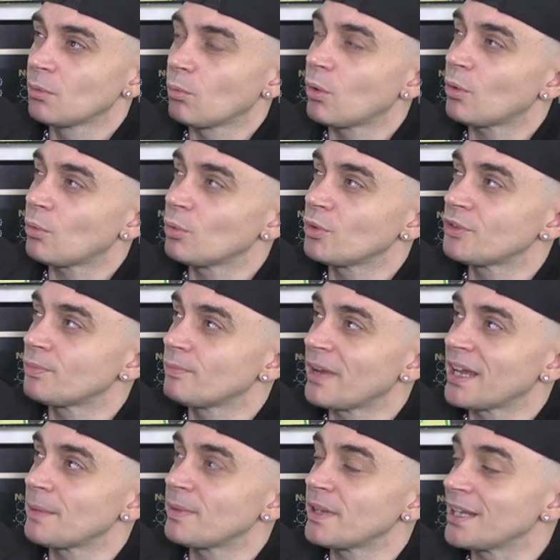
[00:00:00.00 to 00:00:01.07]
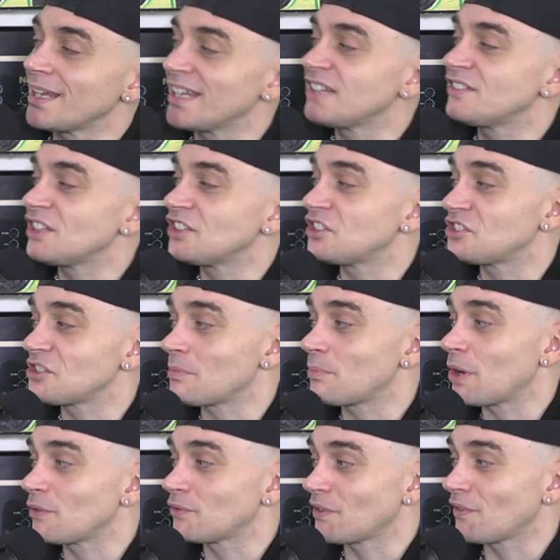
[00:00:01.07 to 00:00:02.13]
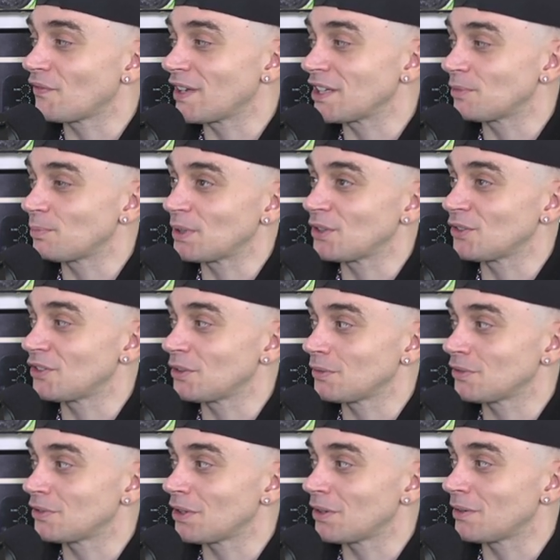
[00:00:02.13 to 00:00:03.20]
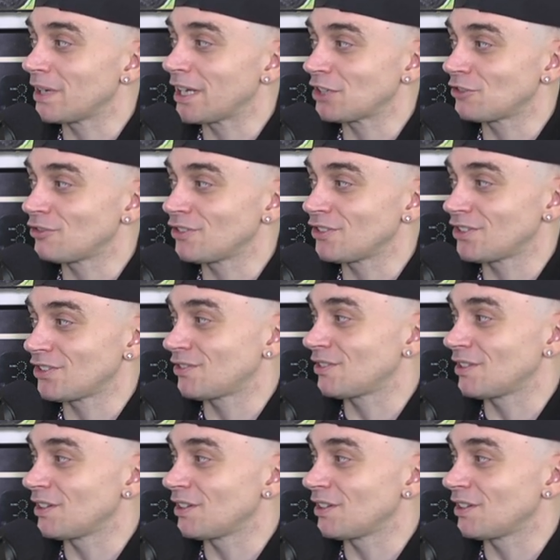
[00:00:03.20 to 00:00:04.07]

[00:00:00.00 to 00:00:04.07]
what was maybe easier to jump over a fence because there was no electric